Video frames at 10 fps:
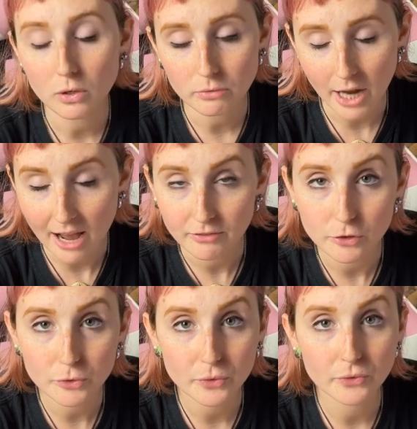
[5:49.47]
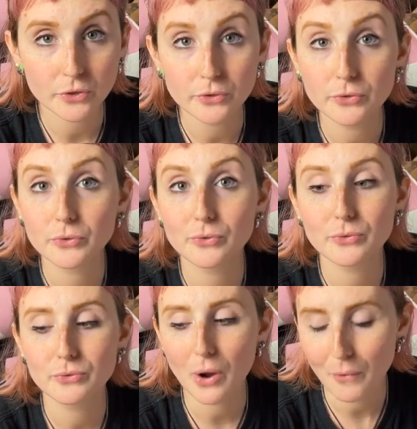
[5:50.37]
don't have those reviews, you
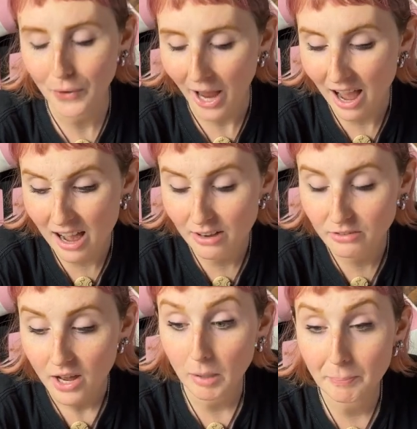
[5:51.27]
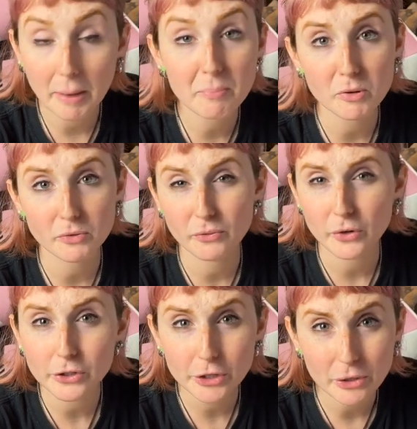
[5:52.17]
don't have a big
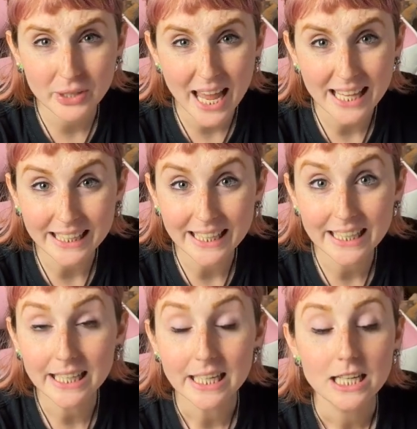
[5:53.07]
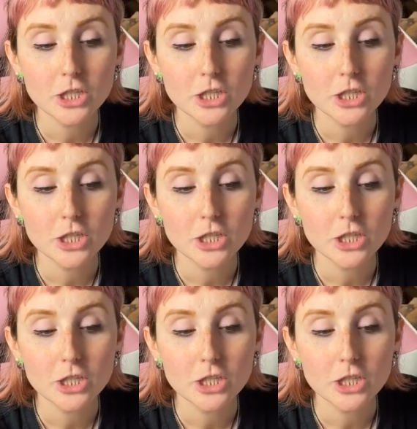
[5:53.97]
portfolio likely.